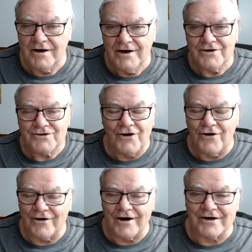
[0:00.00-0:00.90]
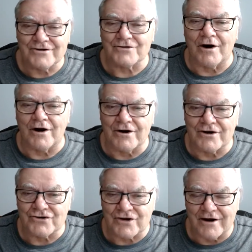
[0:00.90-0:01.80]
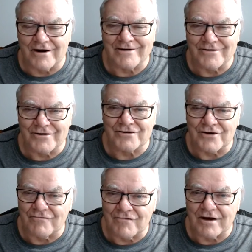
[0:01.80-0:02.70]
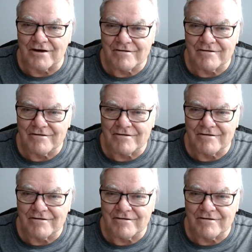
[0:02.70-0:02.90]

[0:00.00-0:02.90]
So I just wanted to share this evening,